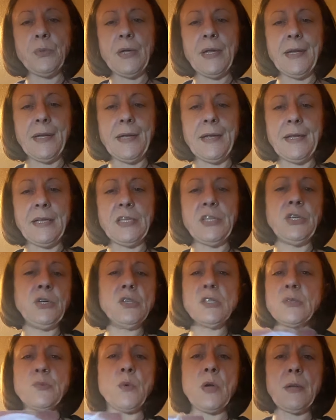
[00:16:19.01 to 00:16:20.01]
and you
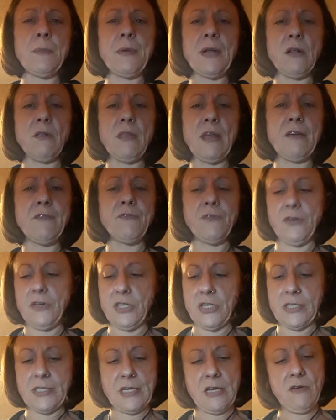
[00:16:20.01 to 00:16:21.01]
just want a better life for
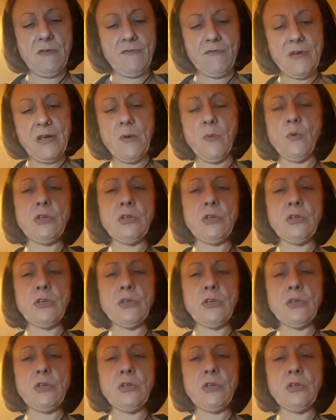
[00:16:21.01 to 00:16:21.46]
yourself, right?